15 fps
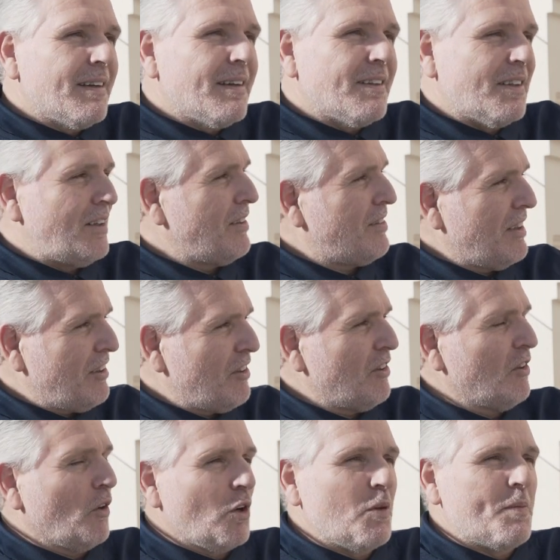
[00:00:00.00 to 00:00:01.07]
The decision's
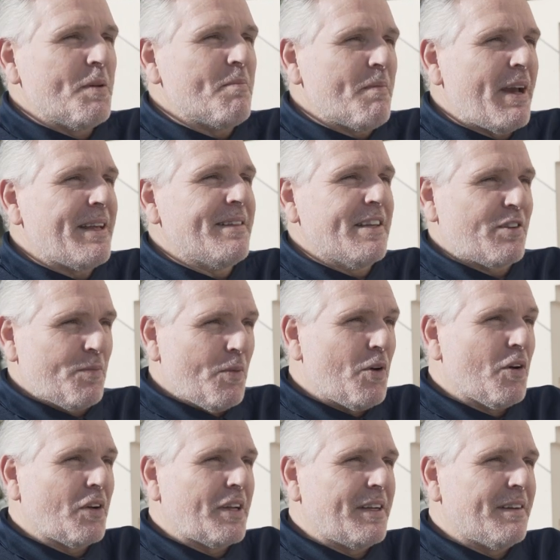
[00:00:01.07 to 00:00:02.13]
only been made this
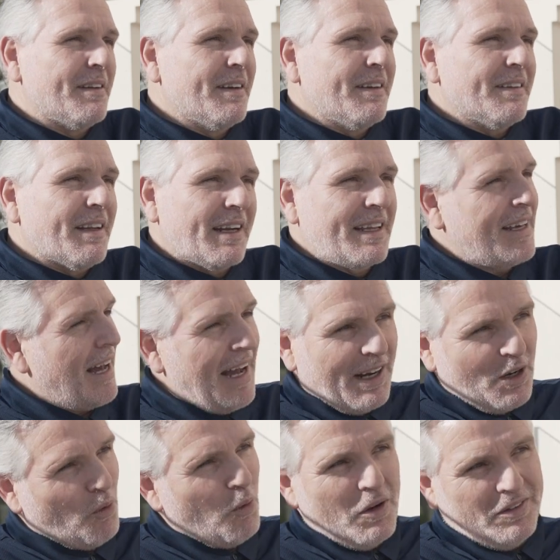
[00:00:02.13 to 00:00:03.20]
morning that he can't
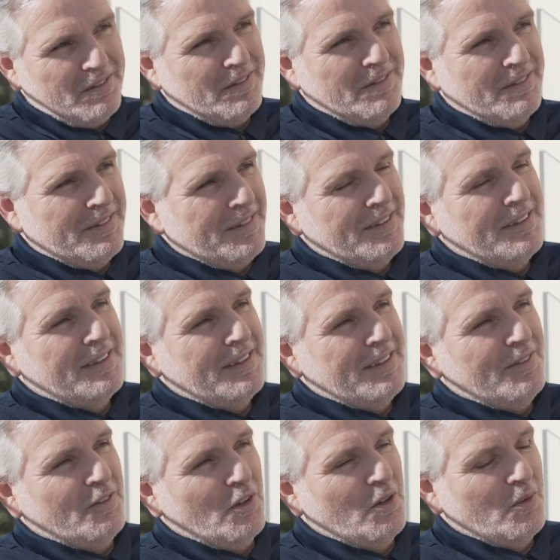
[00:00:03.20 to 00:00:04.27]
go on.
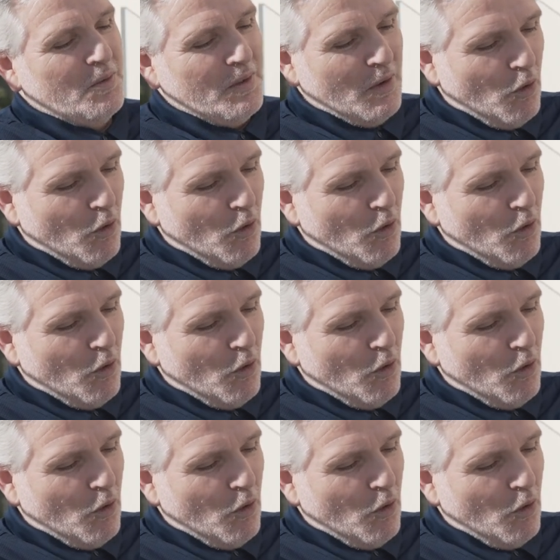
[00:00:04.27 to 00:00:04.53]
So